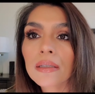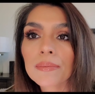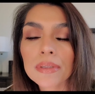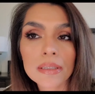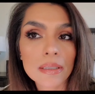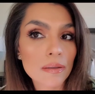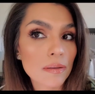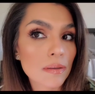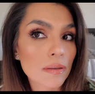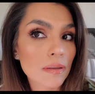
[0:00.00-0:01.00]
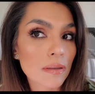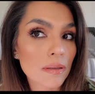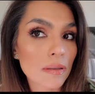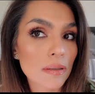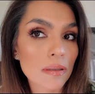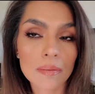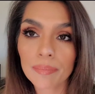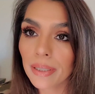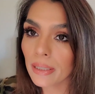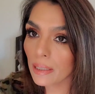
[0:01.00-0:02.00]
Let me see.
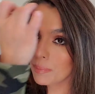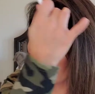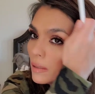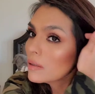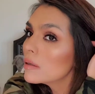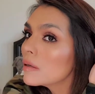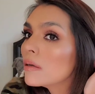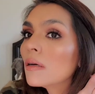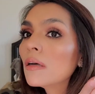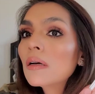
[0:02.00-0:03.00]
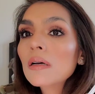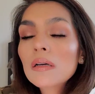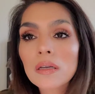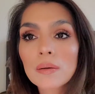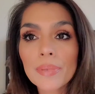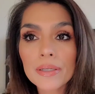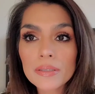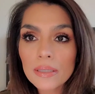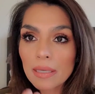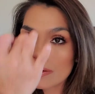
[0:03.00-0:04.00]
But I mean, compared
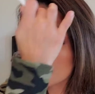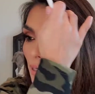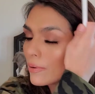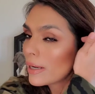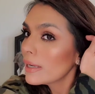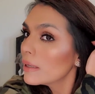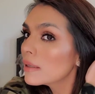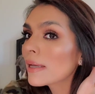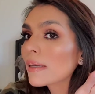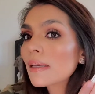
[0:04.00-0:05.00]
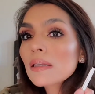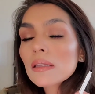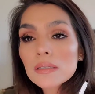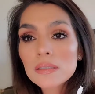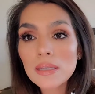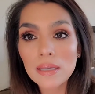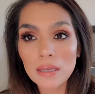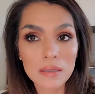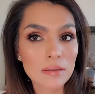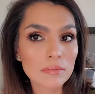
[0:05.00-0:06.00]
to the other side, right? Like it looks like
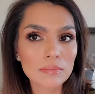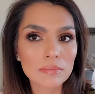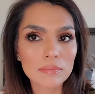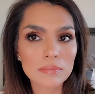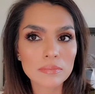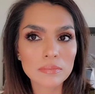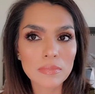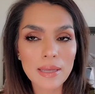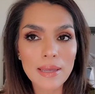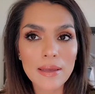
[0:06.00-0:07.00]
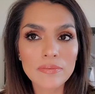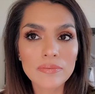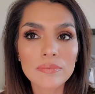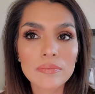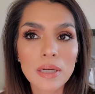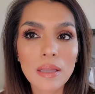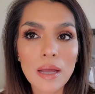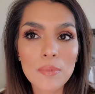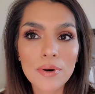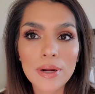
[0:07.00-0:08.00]
I have a
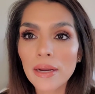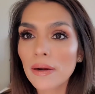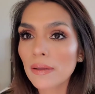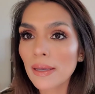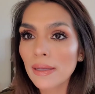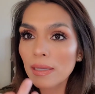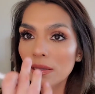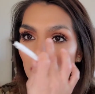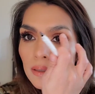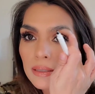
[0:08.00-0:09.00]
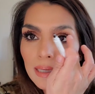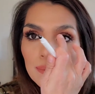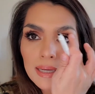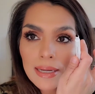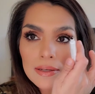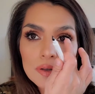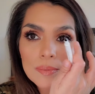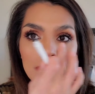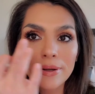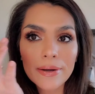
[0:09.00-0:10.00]
lot more hair. Like it looks like my natural
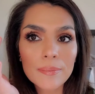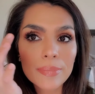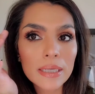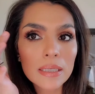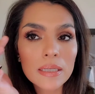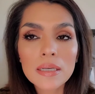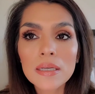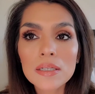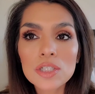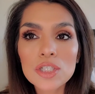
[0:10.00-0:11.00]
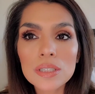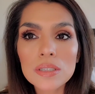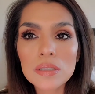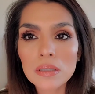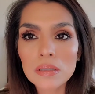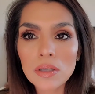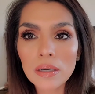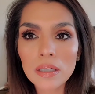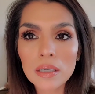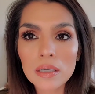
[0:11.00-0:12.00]
brow hair, but just
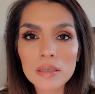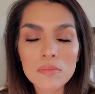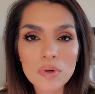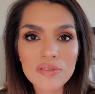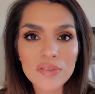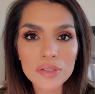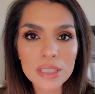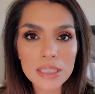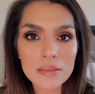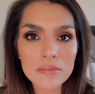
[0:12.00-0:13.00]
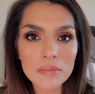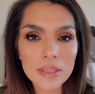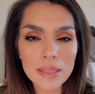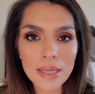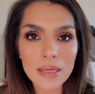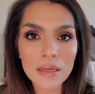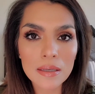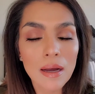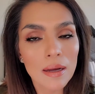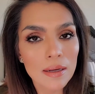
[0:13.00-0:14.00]
darker, more filled in. What do you think?
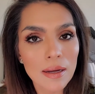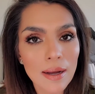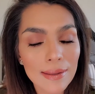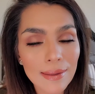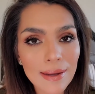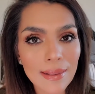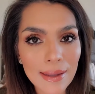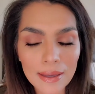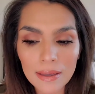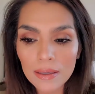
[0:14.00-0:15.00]
I think I like it.